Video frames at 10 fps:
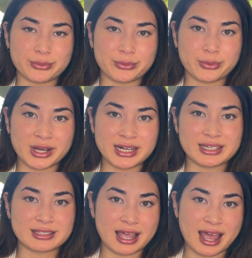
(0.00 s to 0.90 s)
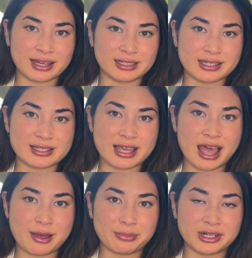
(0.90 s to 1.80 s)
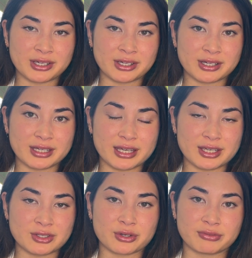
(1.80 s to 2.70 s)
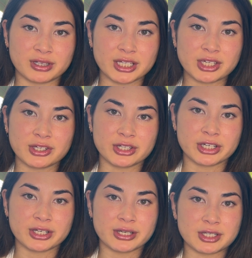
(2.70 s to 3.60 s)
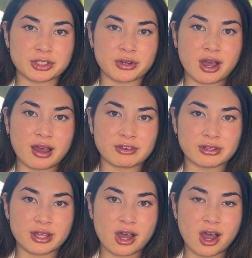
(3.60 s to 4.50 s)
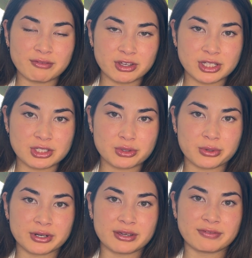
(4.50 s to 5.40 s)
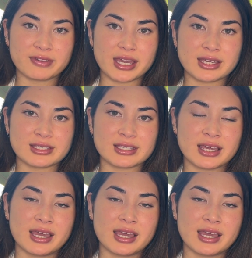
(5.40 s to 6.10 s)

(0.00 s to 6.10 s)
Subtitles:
what exactly is happening in your follicular, in your ovulatory phase,